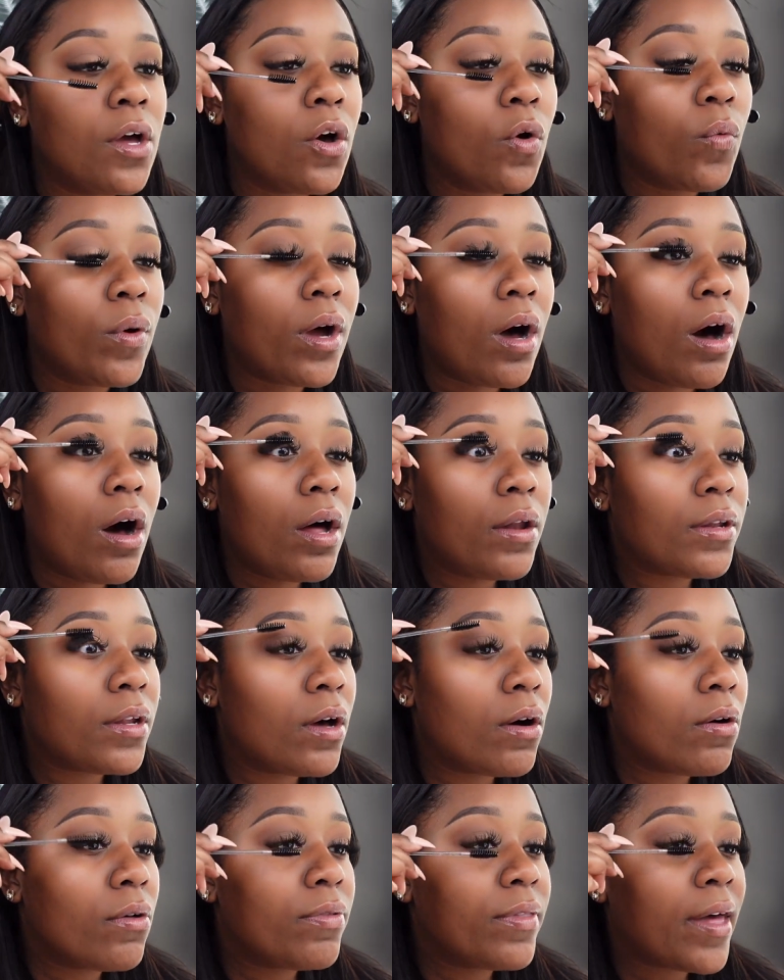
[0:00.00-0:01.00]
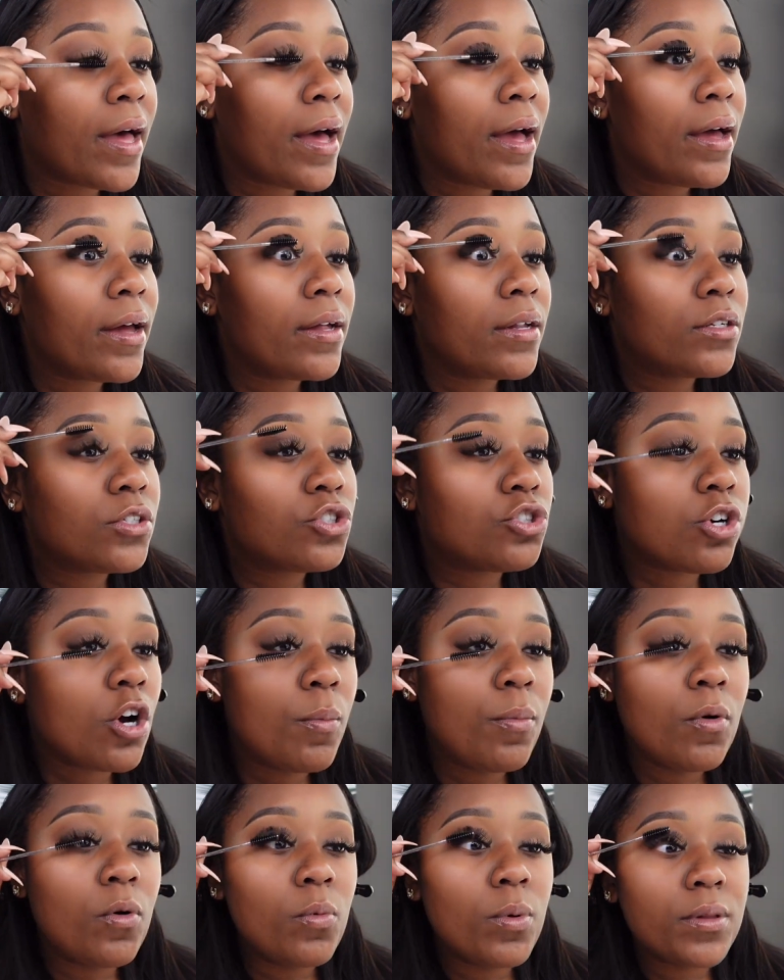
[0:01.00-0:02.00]
we all know that
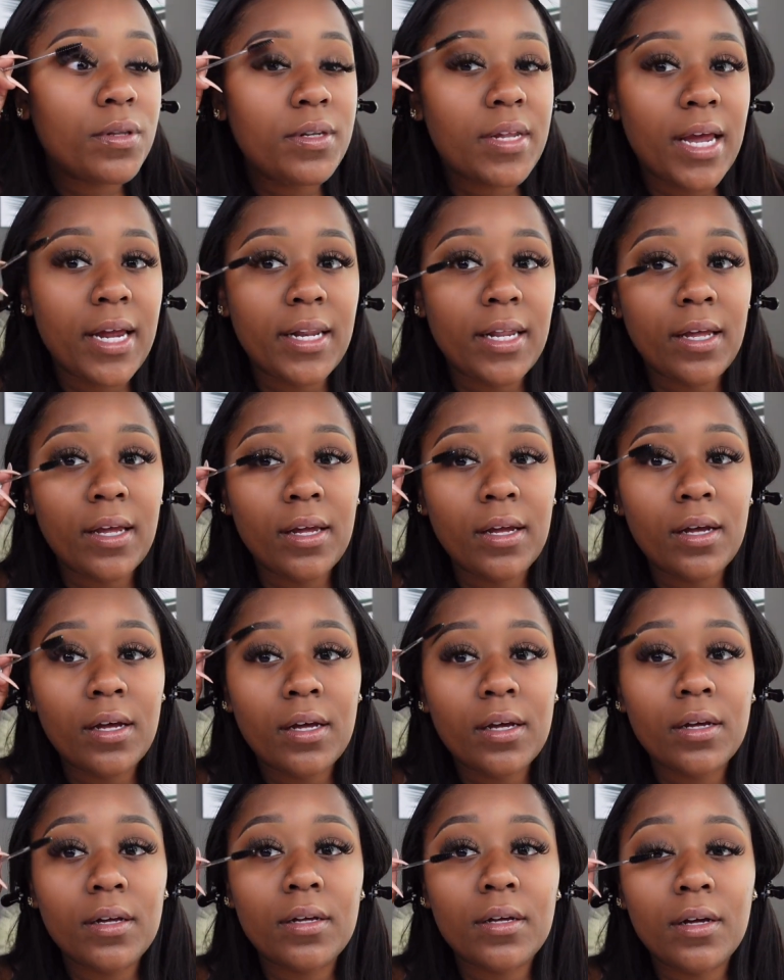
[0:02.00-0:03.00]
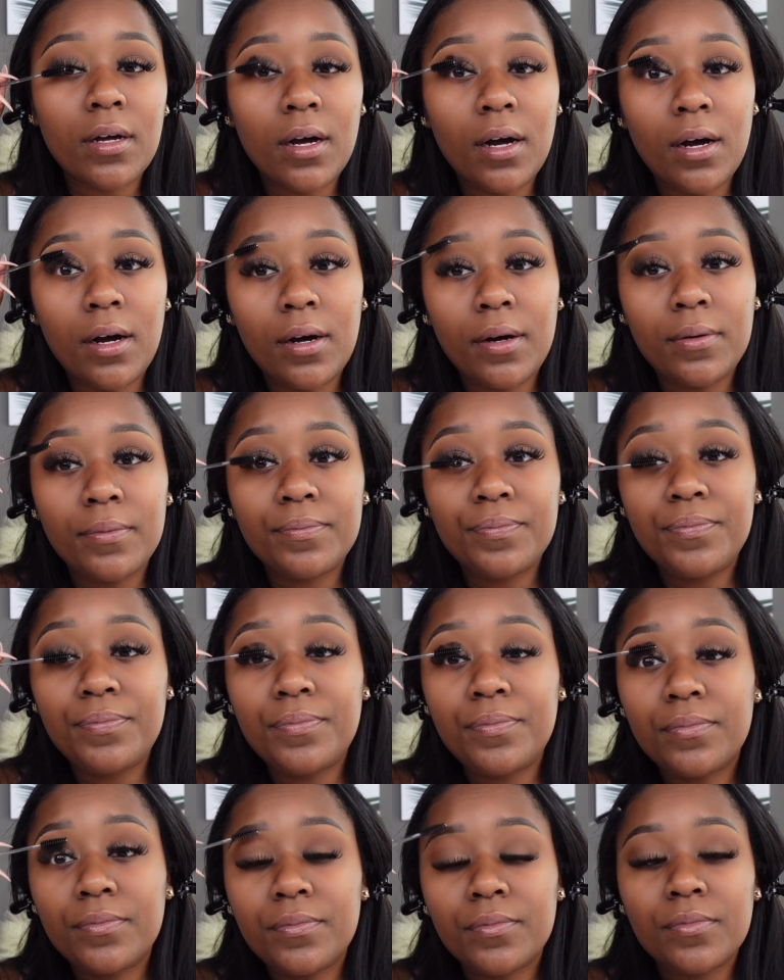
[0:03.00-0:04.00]
trouble with dating um,
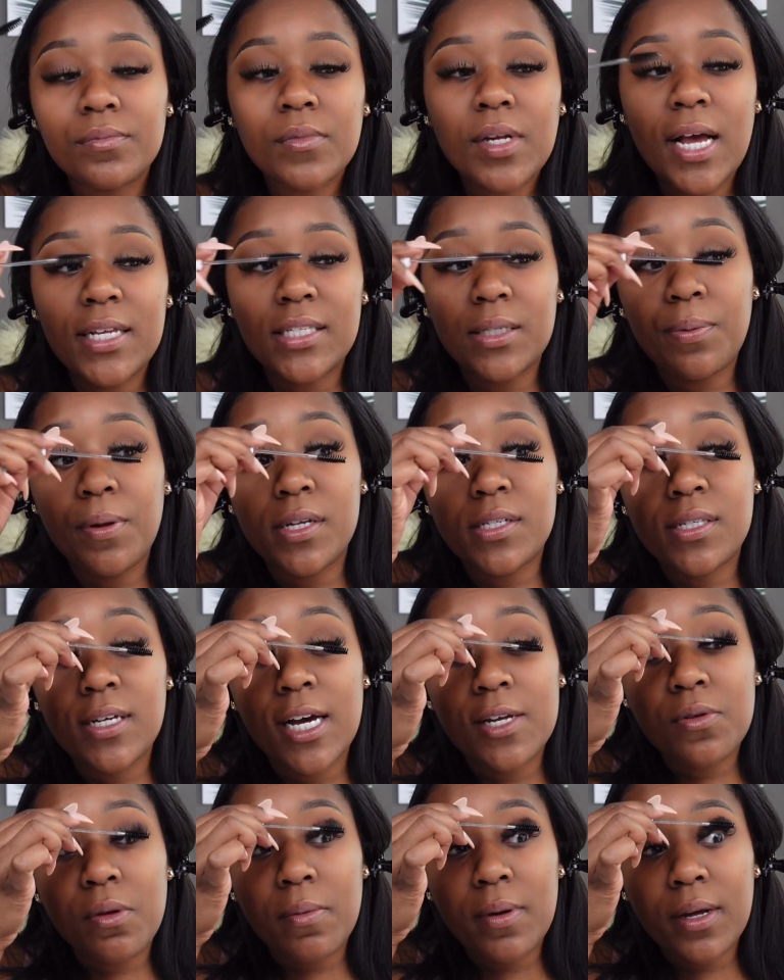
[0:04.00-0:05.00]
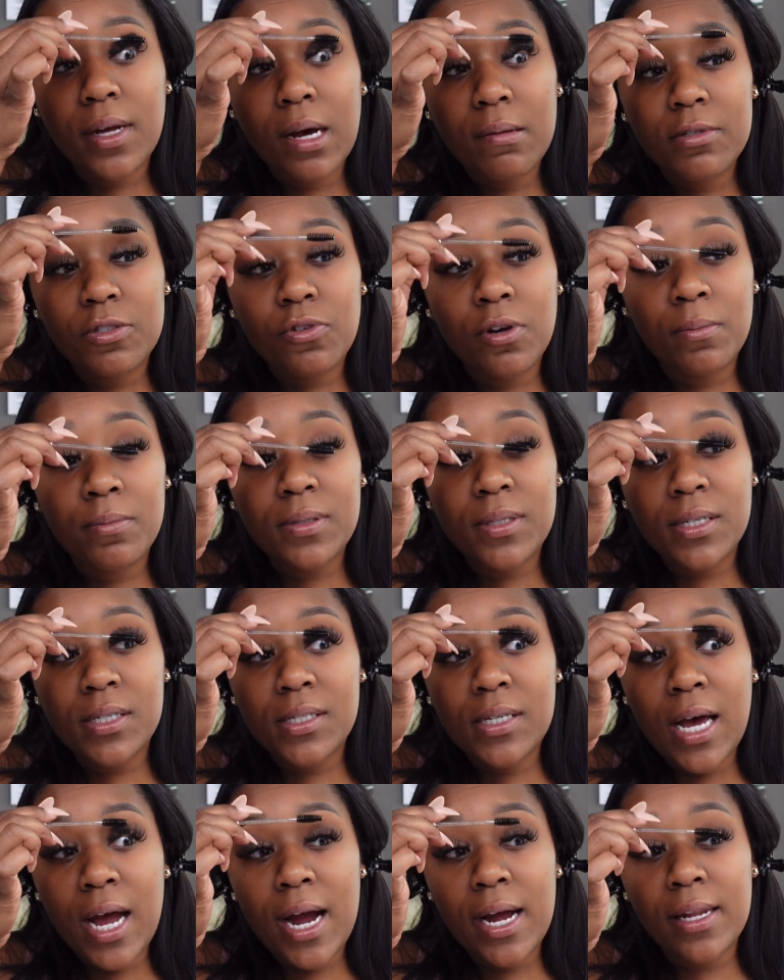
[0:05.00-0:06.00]
as a plus size woman comes from
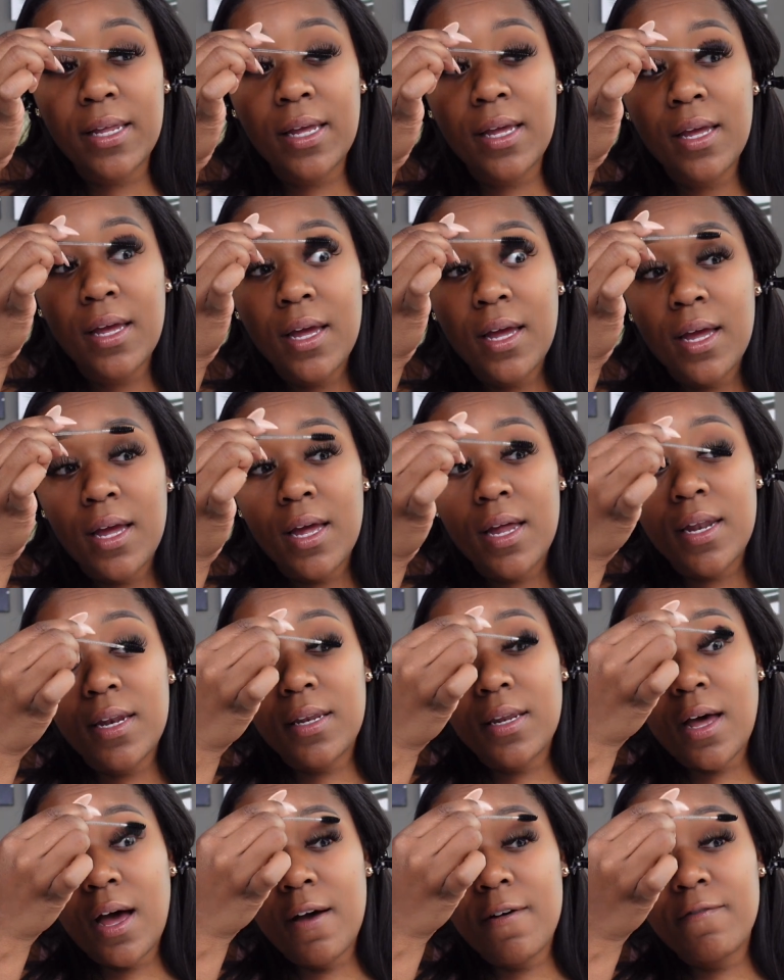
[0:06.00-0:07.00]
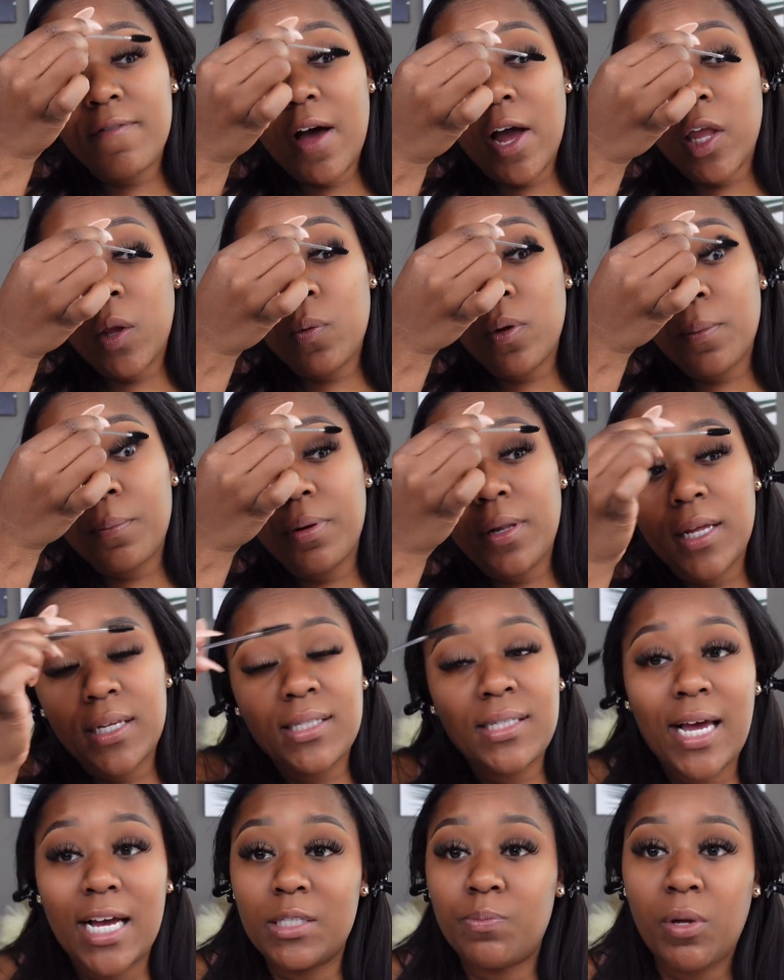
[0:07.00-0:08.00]
society not valuing plus
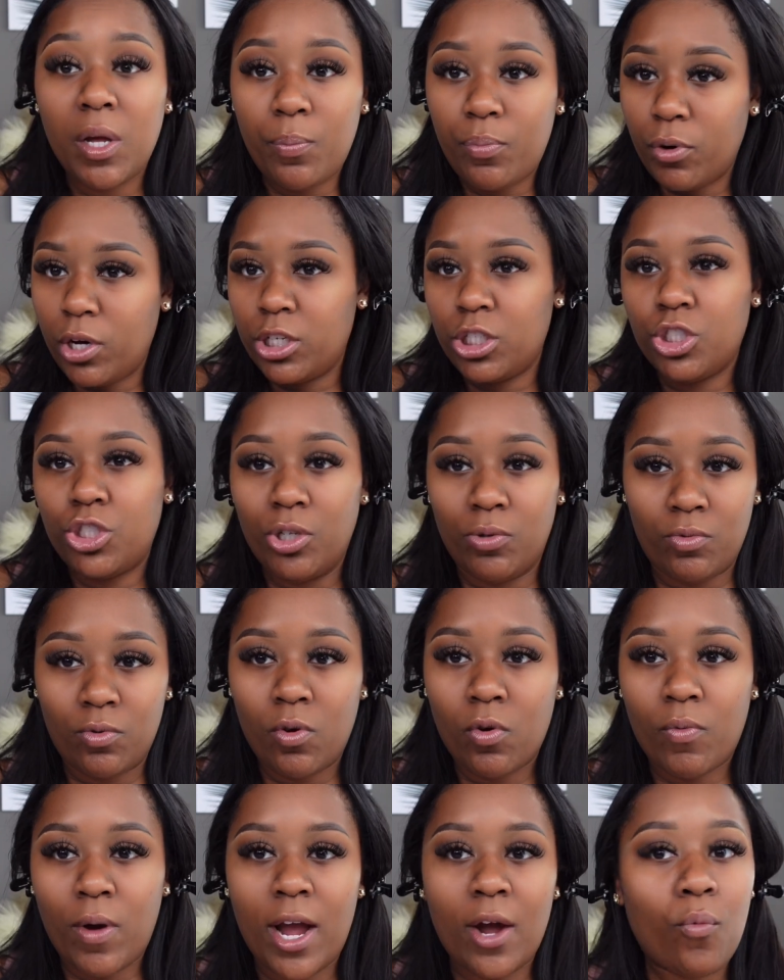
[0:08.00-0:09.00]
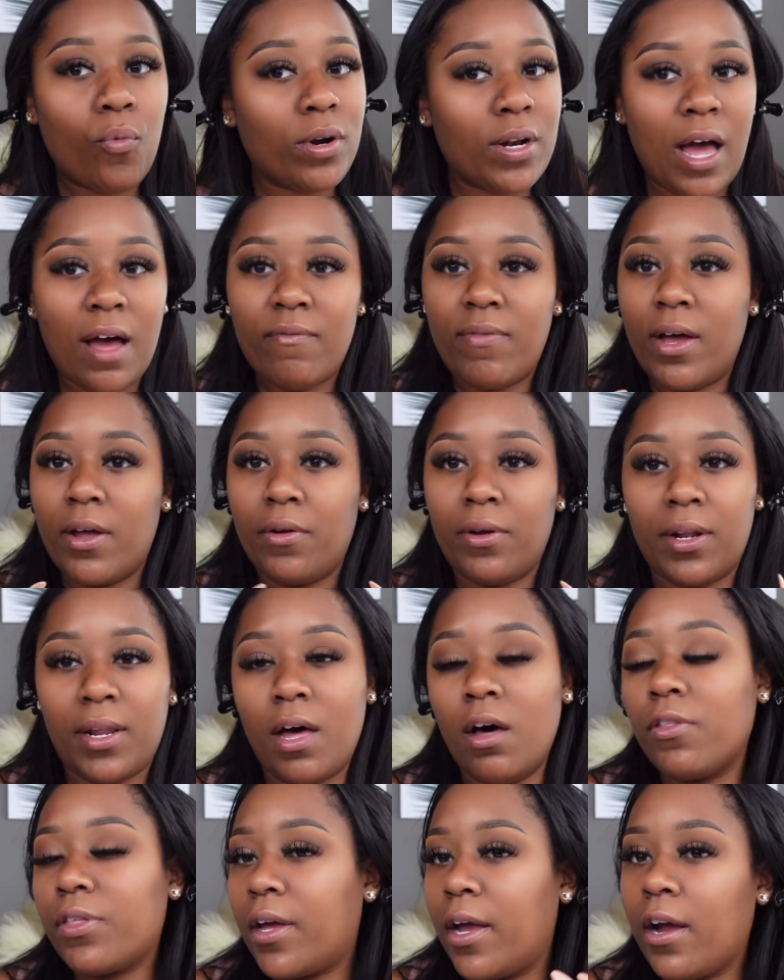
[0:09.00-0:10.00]
size people in general, right? We're not valued in
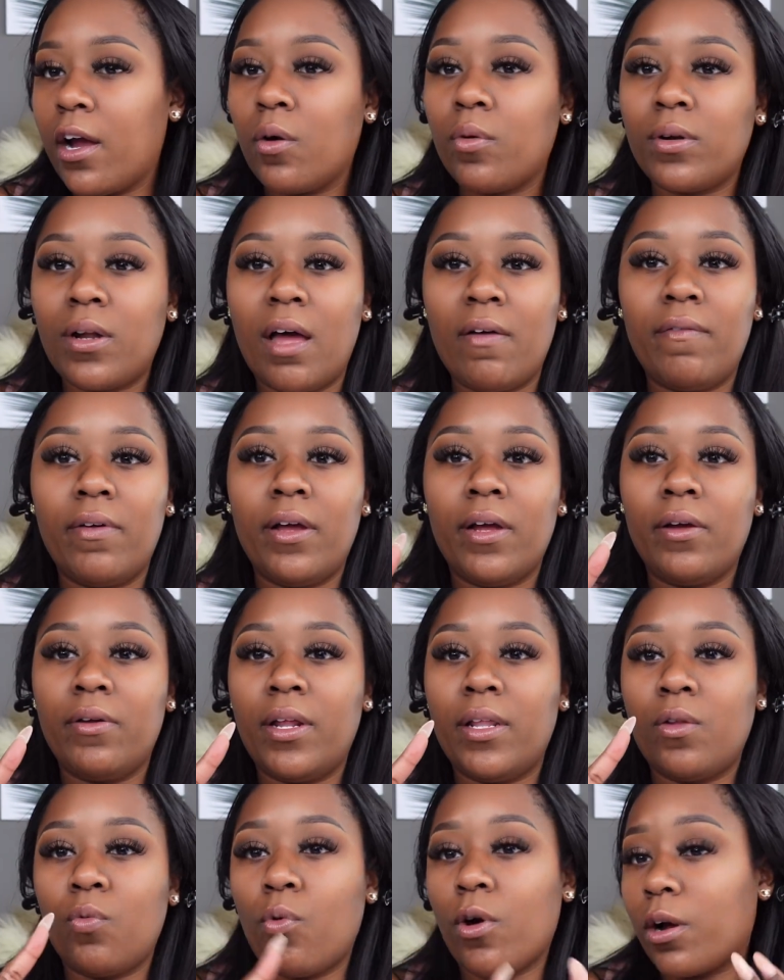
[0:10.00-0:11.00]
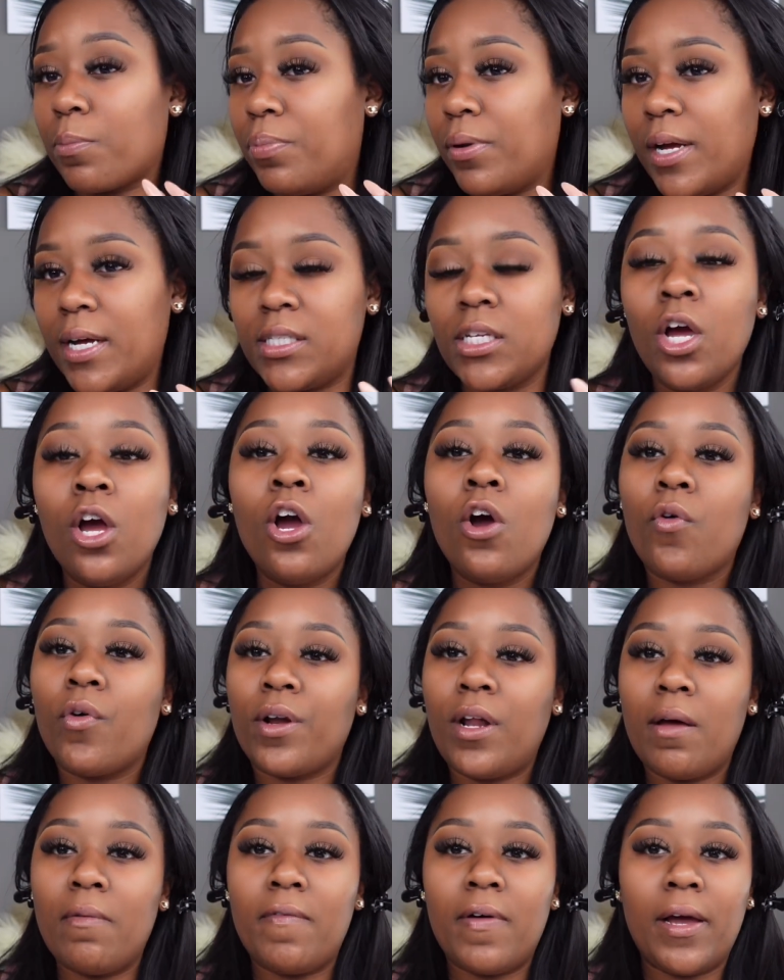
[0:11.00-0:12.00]
healthcare, we're not valued in the workplace, we're
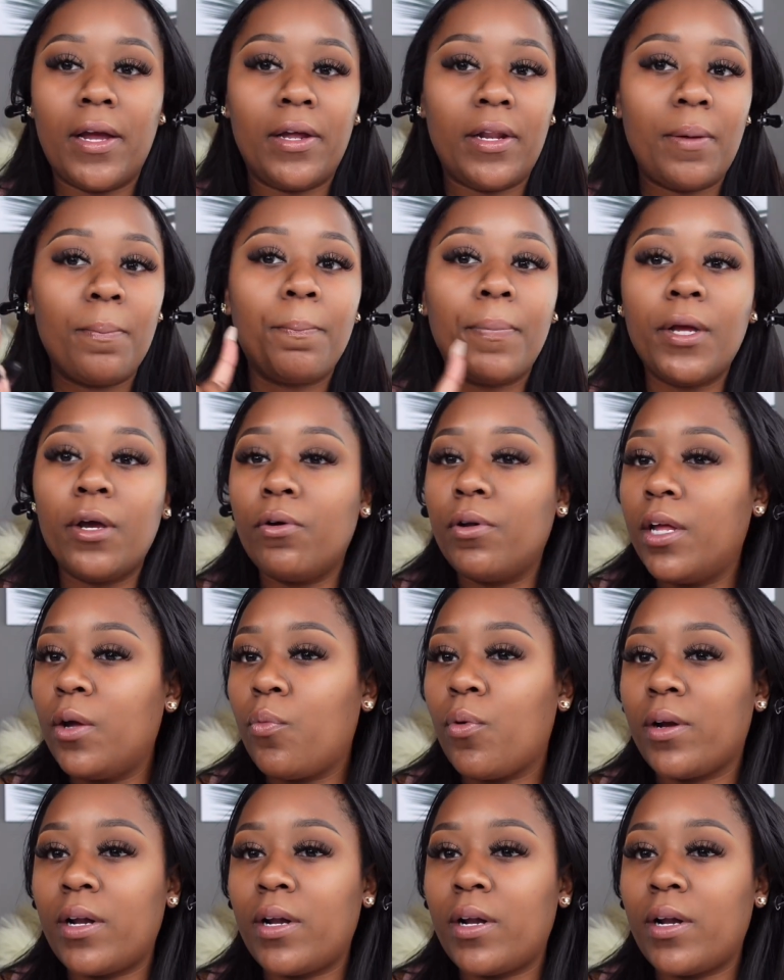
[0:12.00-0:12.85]
not valued in beauty, we're